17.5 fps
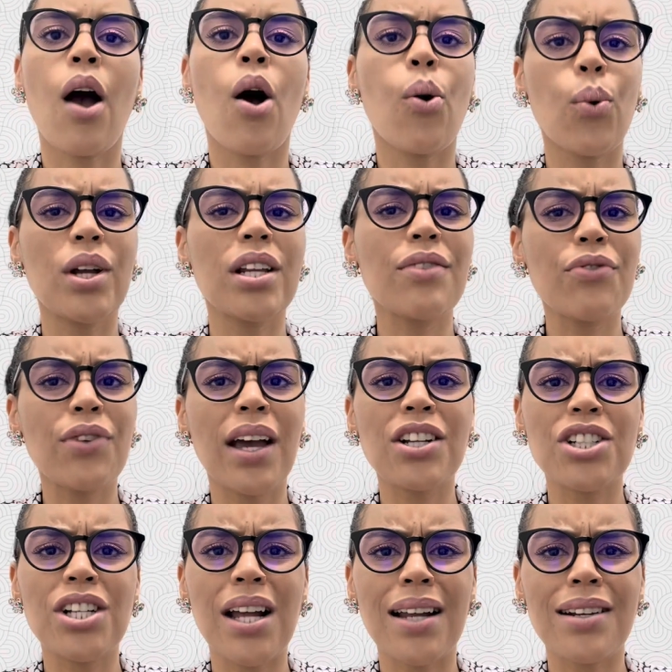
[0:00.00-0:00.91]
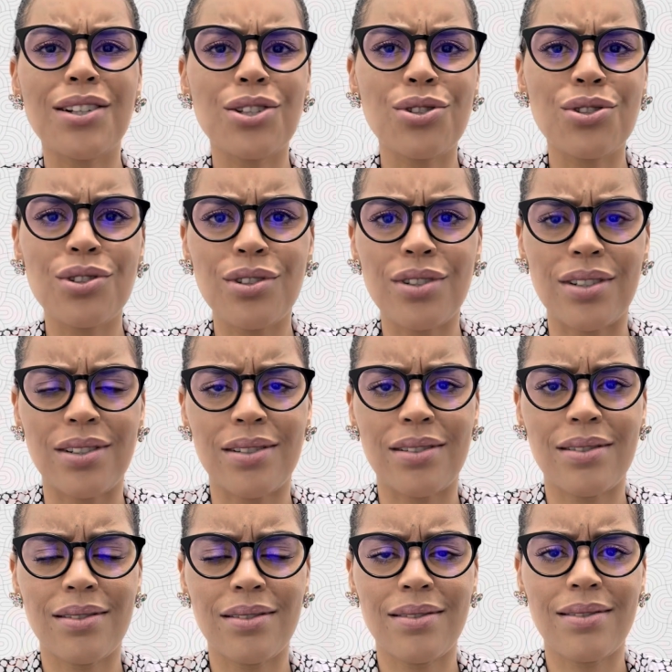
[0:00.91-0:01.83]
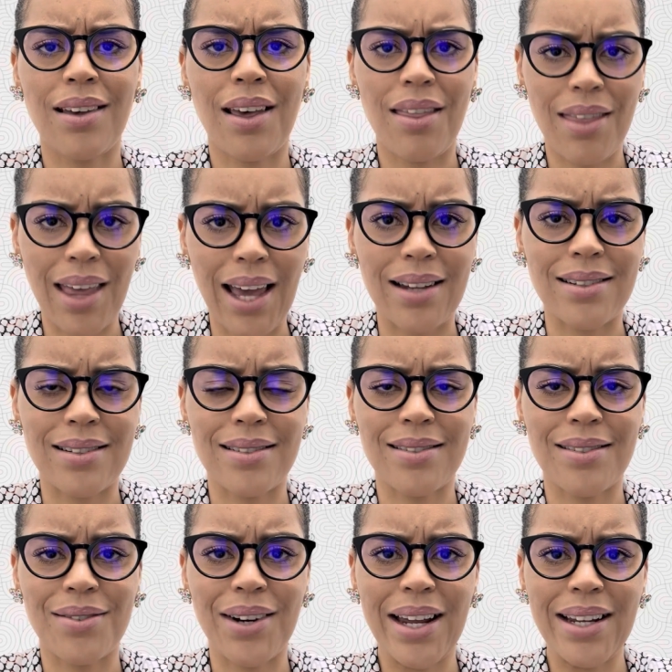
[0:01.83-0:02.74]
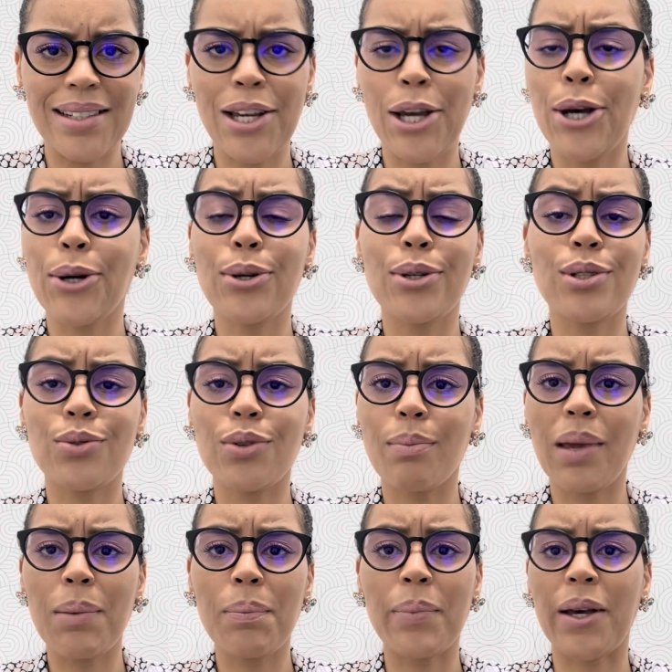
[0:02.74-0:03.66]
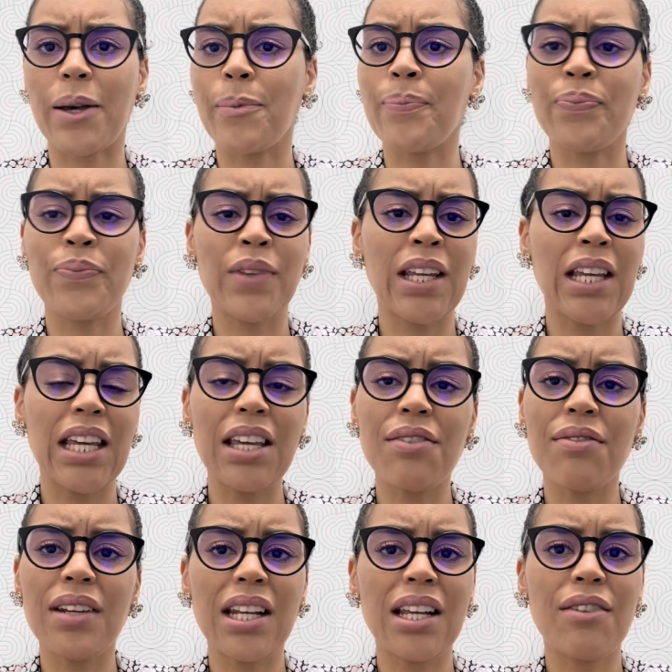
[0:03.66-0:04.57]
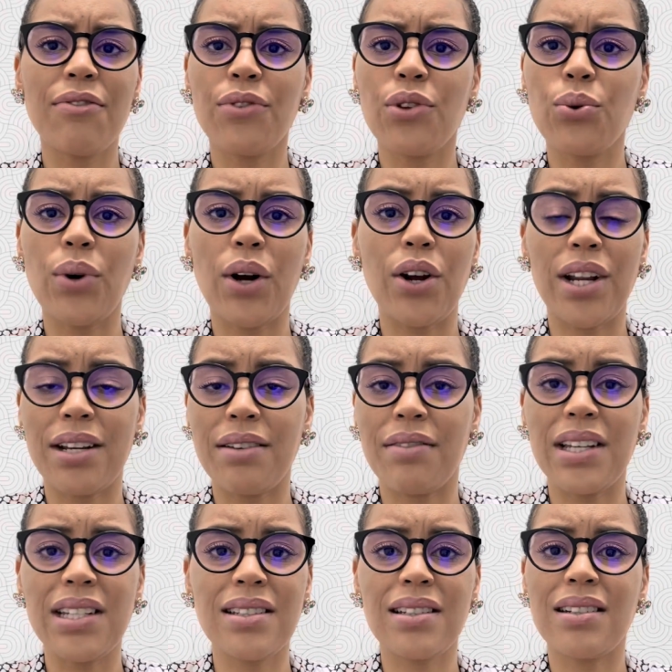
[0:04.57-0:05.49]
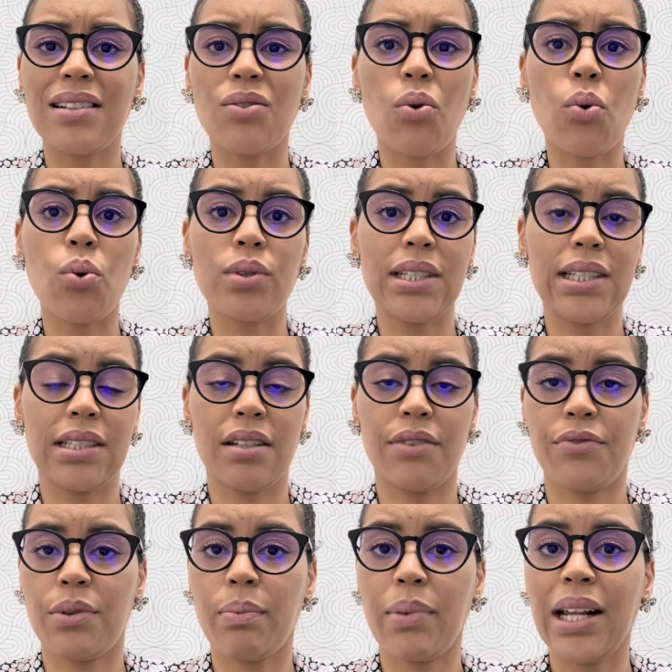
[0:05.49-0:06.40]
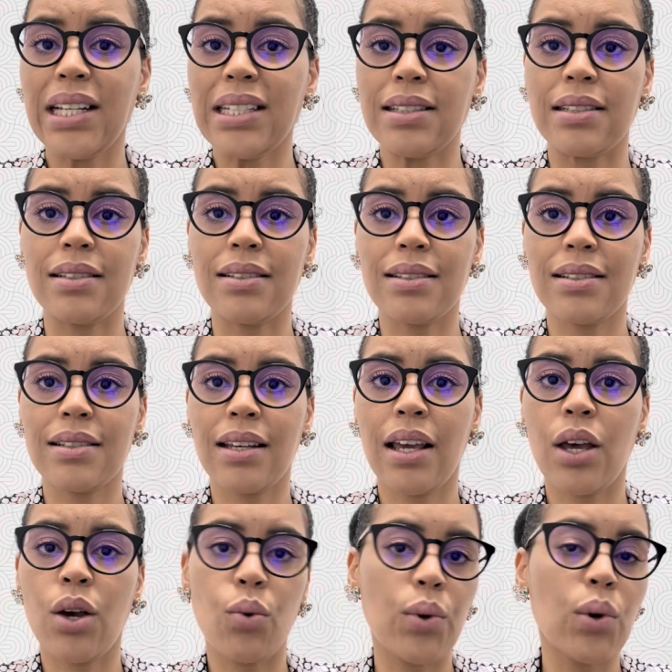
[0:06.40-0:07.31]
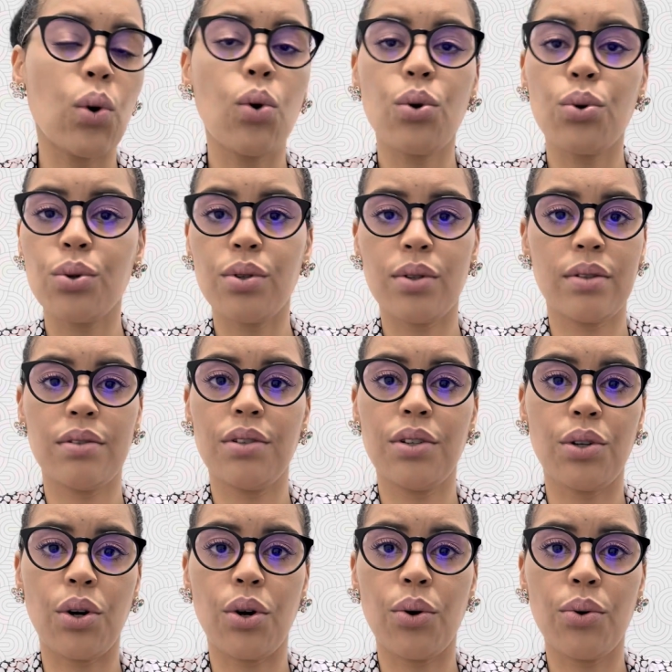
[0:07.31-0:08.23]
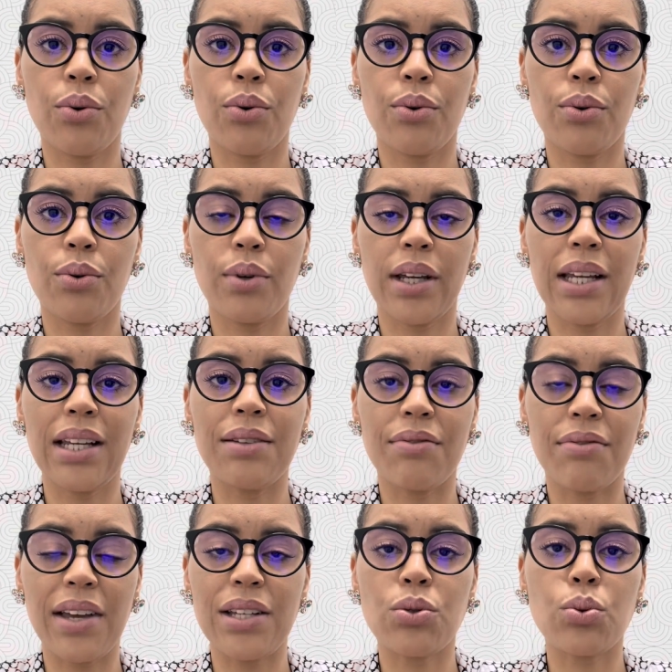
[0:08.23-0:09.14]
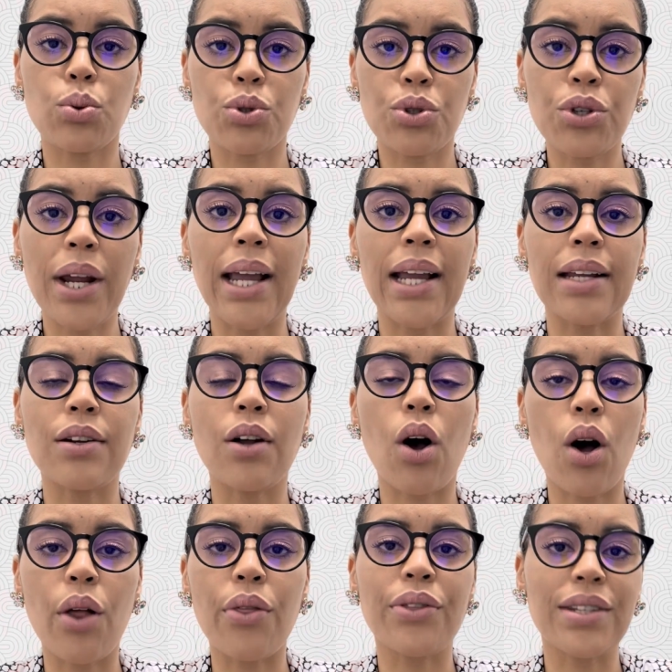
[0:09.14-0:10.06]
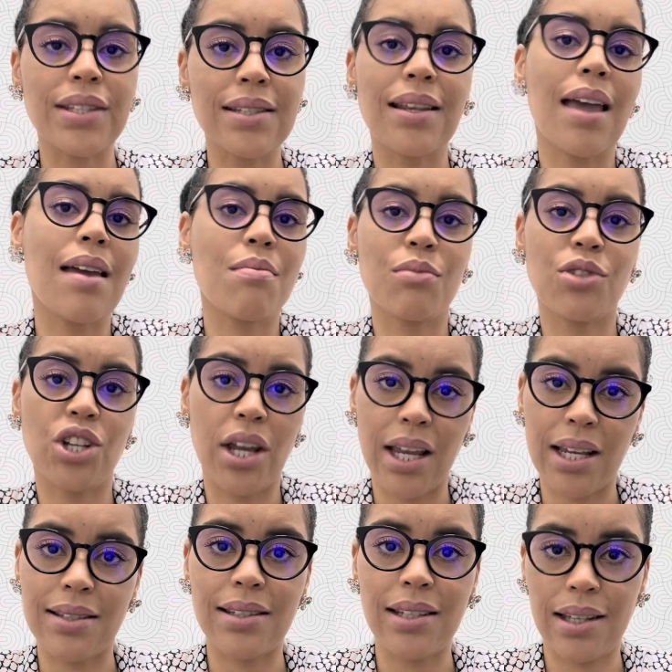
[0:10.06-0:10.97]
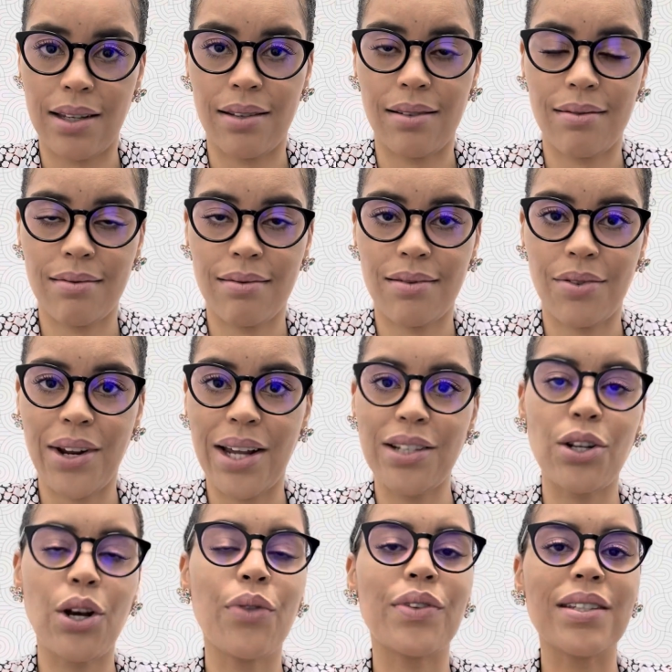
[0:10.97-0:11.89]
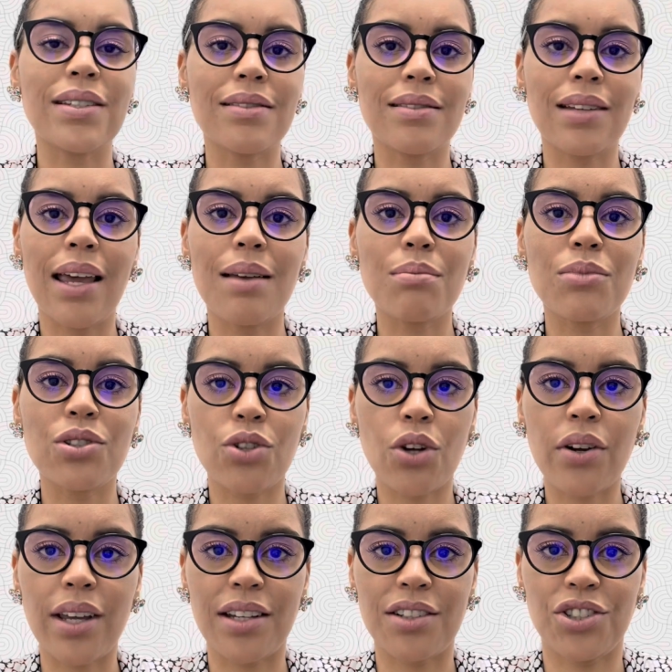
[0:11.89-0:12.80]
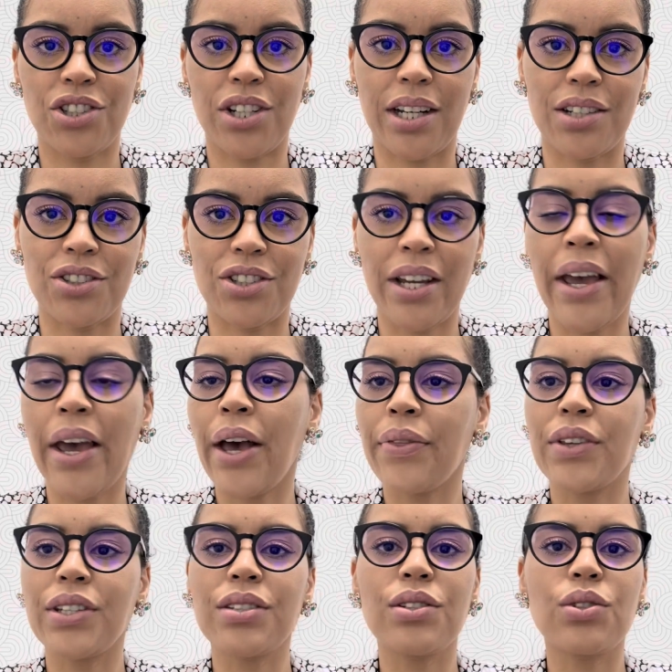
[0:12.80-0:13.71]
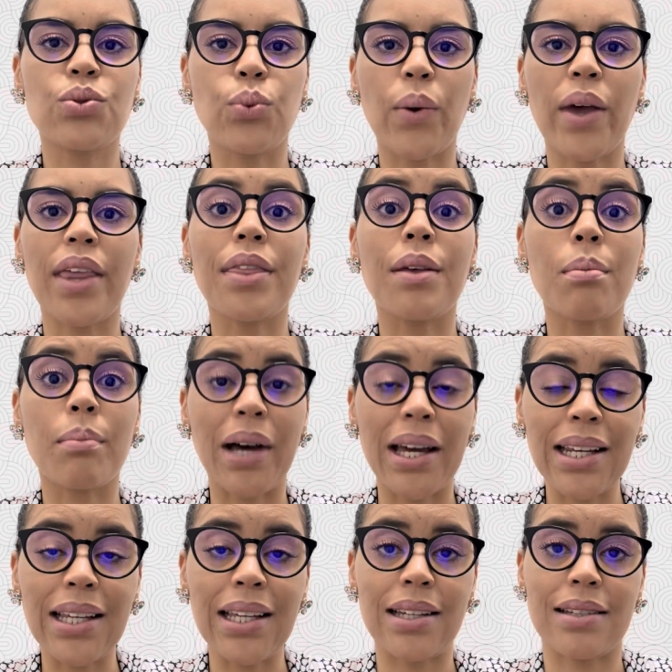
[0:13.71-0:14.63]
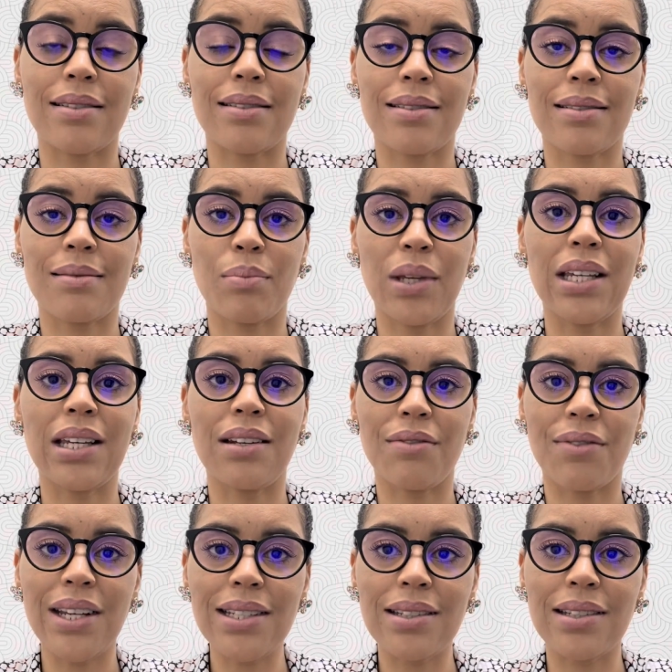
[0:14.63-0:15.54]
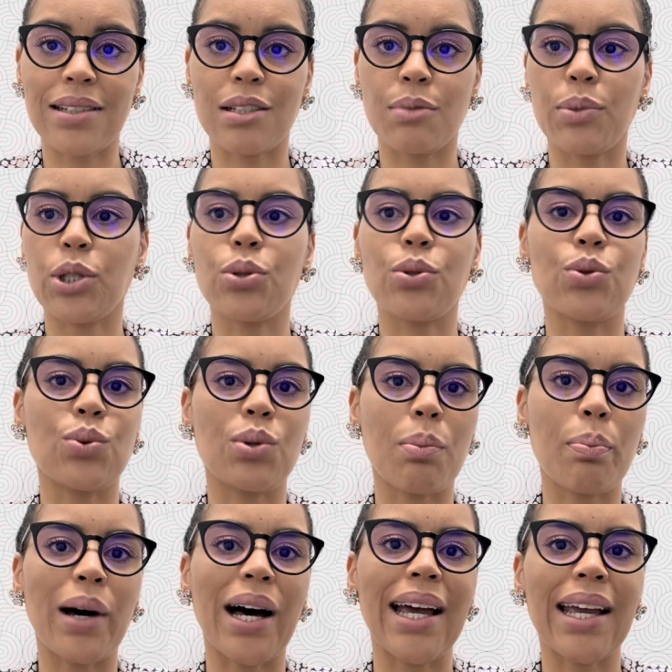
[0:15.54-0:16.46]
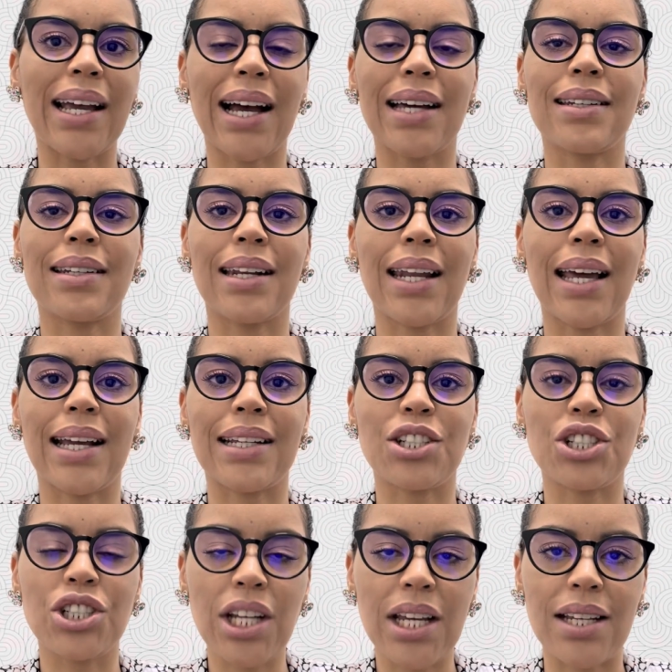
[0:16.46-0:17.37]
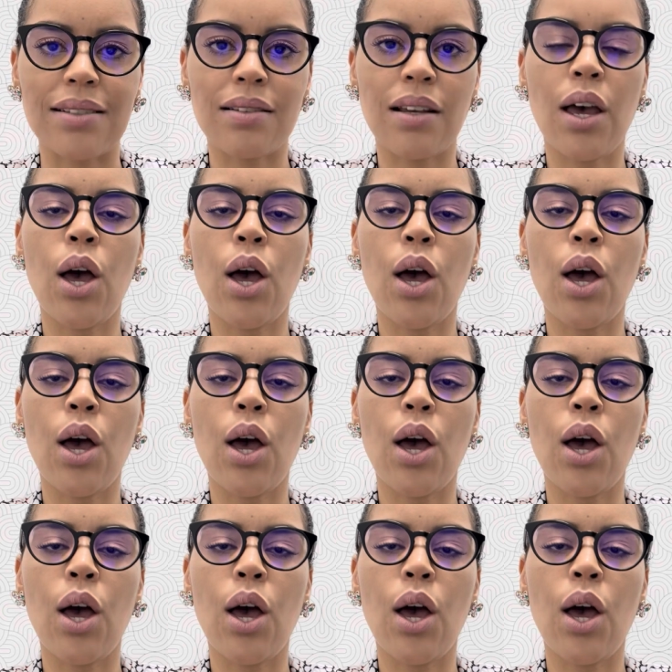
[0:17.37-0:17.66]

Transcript: What if you actually understood that, right? Because remember, even if you are invested in all these different places, we all, invest or trade on the same JSE, right? On the same stock exchange. This is where the money is being invested because we're buying underlying shares.